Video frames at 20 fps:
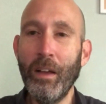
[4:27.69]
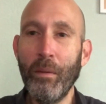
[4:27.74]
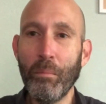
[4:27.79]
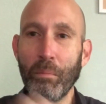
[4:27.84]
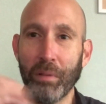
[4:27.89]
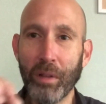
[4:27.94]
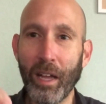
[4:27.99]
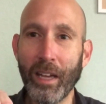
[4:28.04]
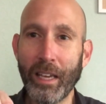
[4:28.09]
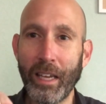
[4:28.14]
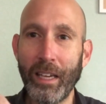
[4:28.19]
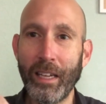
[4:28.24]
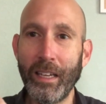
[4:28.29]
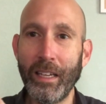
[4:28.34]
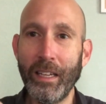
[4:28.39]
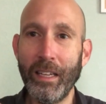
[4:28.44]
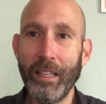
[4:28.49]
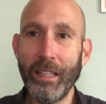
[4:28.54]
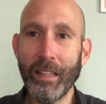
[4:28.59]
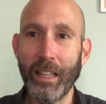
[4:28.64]
Pluck
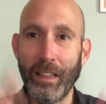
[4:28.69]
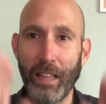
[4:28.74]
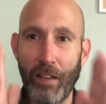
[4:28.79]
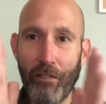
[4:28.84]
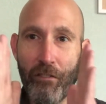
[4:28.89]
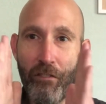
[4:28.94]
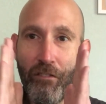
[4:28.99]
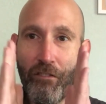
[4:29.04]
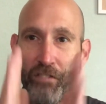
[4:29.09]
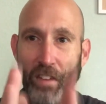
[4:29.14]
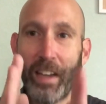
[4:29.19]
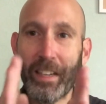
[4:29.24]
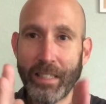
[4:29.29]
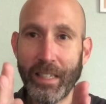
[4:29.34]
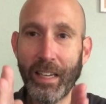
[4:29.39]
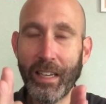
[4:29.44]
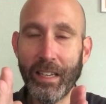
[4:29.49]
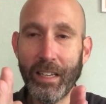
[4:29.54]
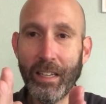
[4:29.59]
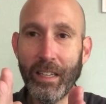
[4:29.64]
it. Then they fix
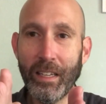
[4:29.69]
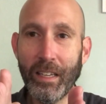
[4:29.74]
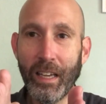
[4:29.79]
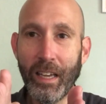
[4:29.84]
it,